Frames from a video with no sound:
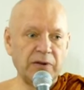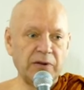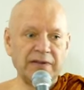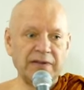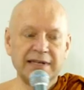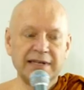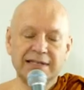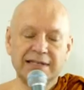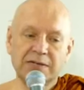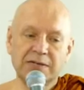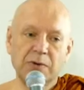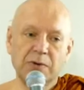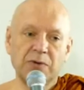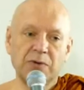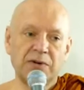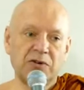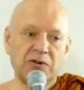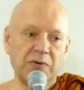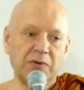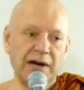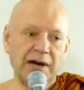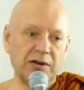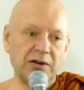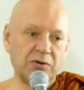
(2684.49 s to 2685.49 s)
And this is what we're
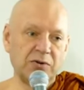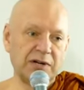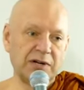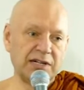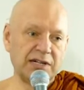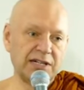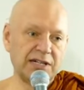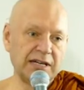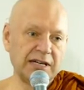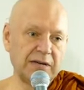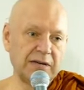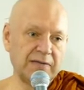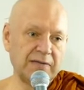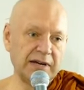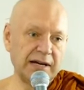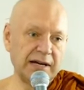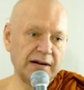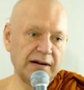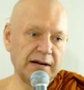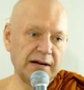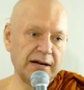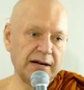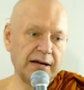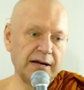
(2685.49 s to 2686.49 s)
trying to achieve
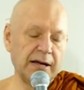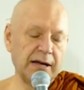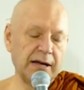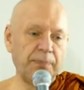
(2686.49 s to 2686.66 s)
here.